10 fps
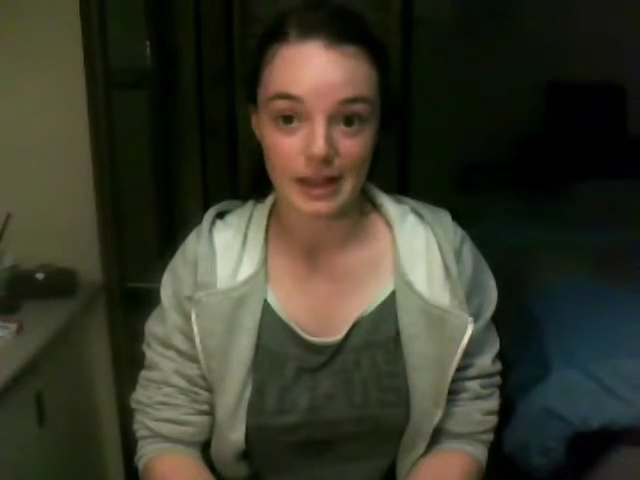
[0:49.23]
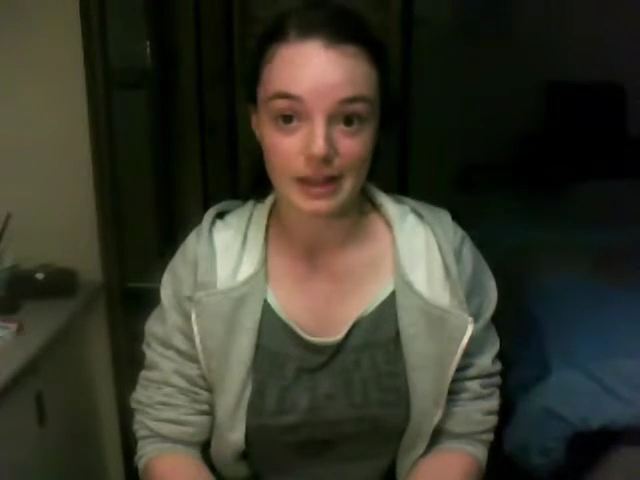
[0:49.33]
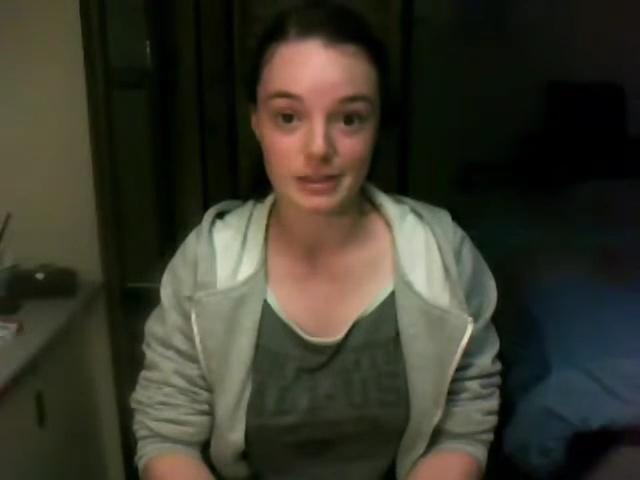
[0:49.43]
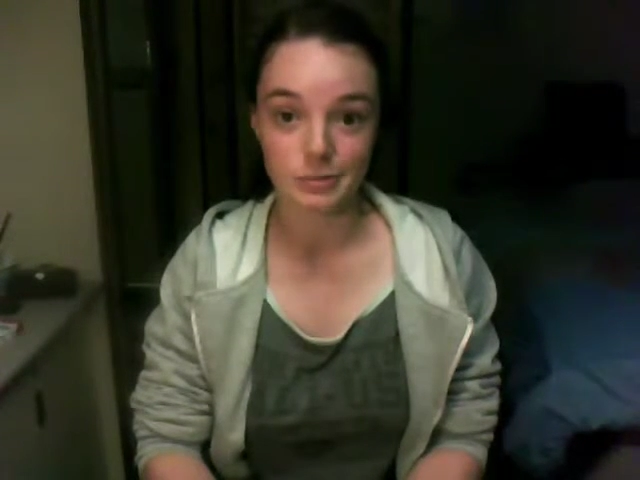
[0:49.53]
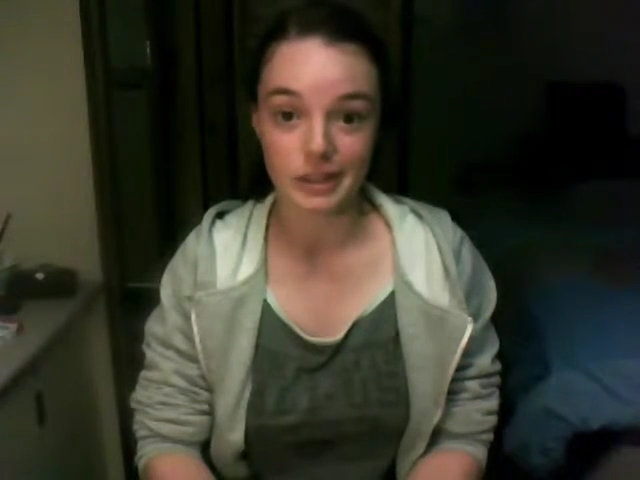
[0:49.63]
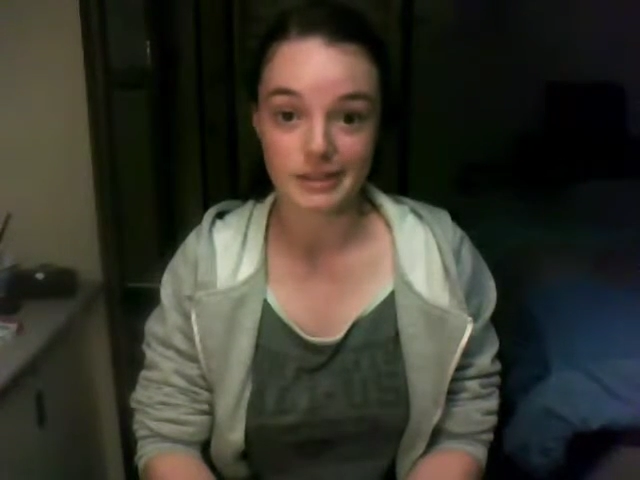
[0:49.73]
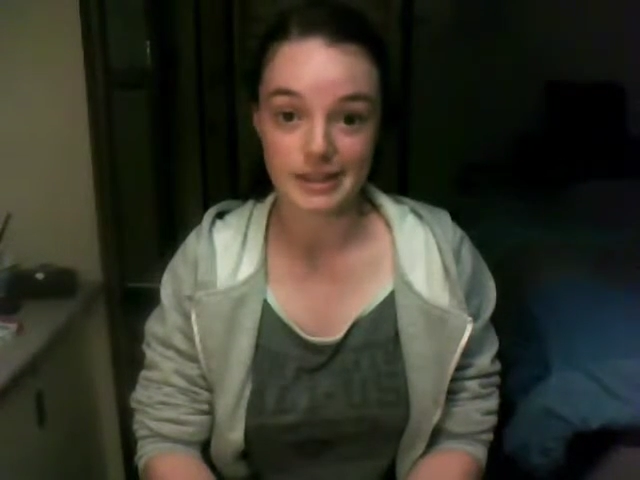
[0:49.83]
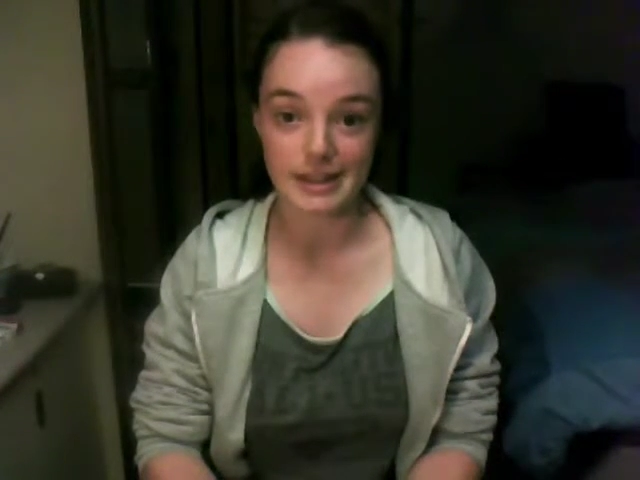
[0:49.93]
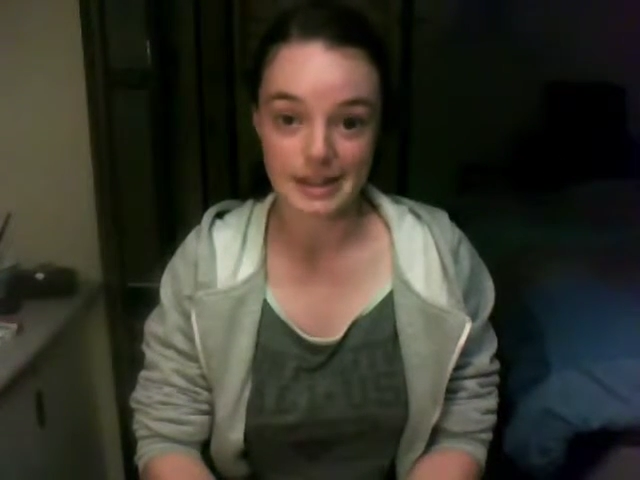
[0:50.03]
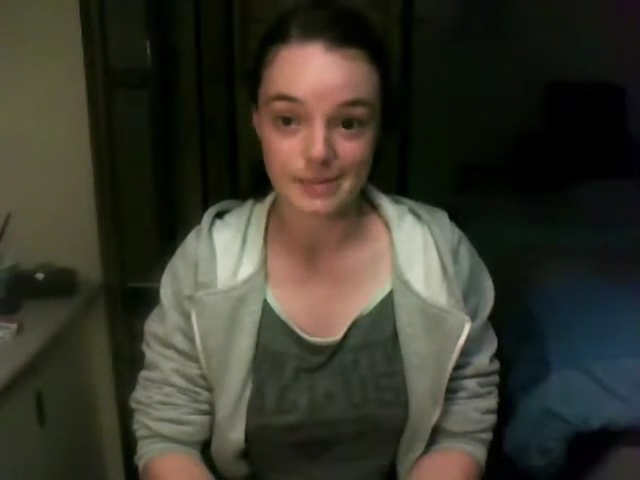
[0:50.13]
as well as a
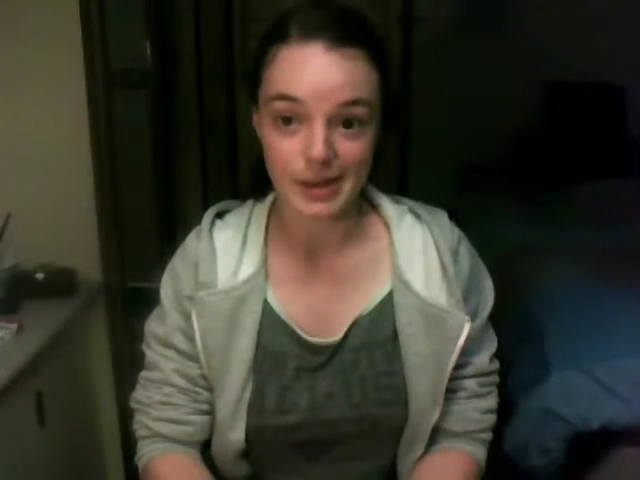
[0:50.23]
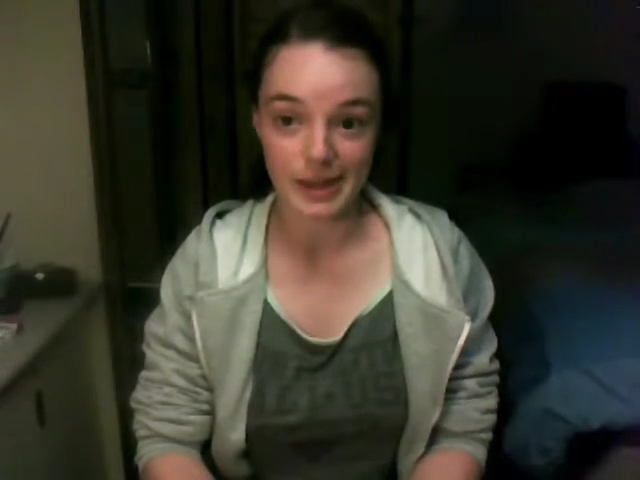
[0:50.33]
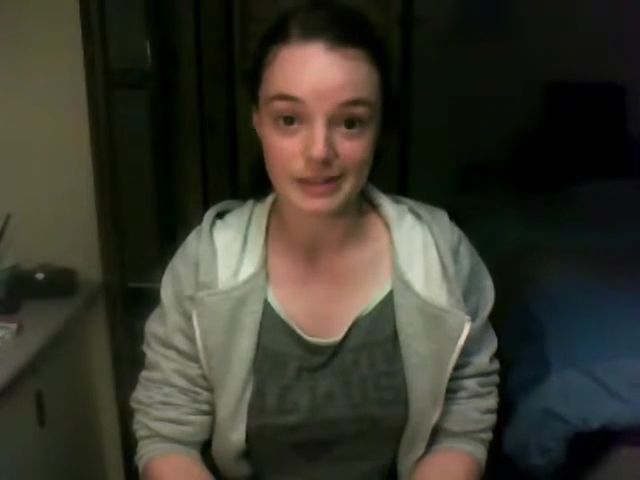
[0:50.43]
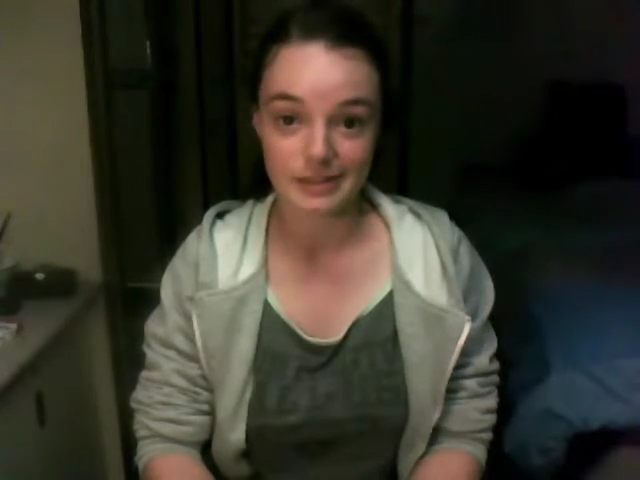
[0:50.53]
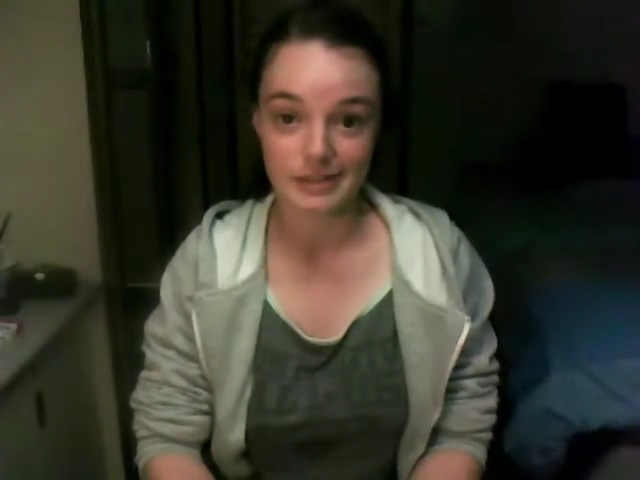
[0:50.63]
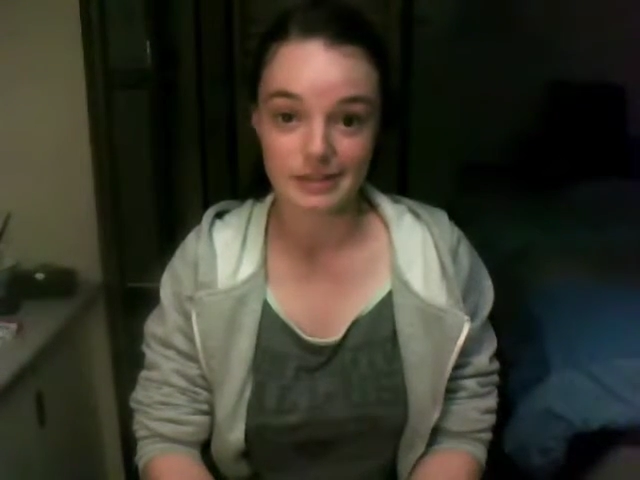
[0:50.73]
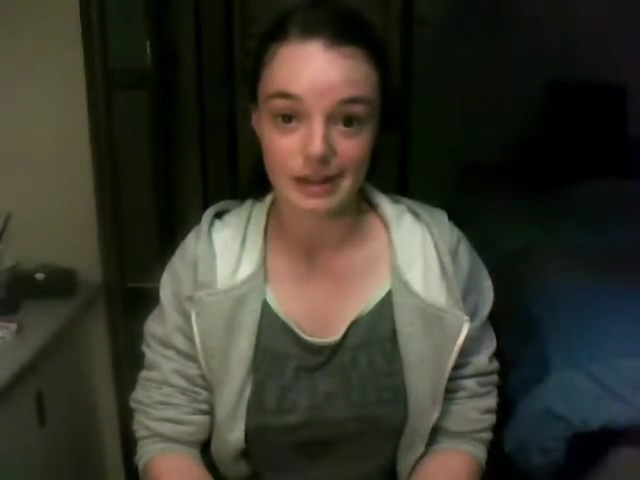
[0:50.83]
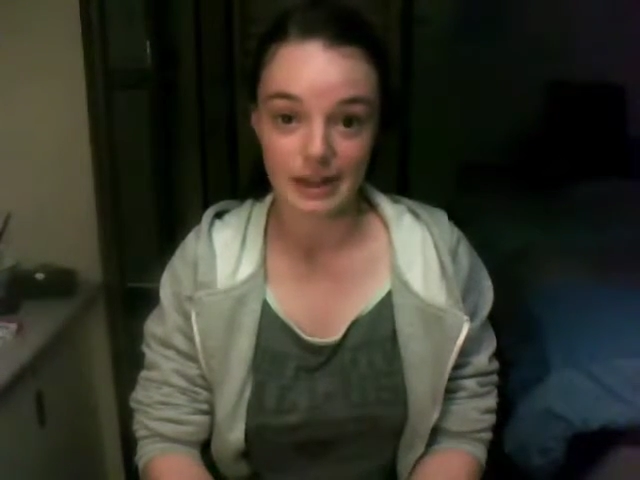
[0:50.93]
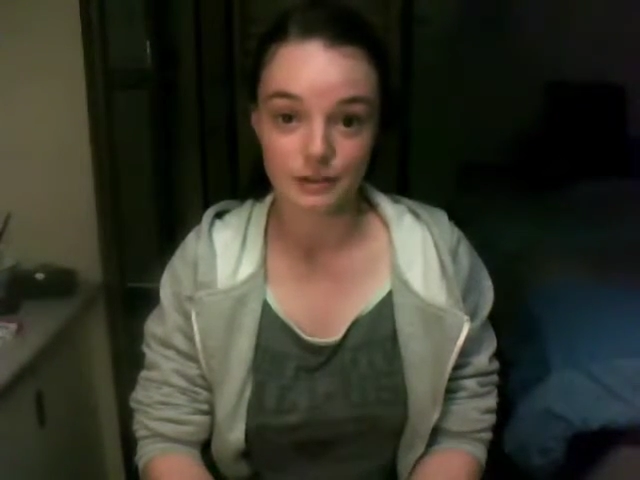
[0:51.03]
heat maze designed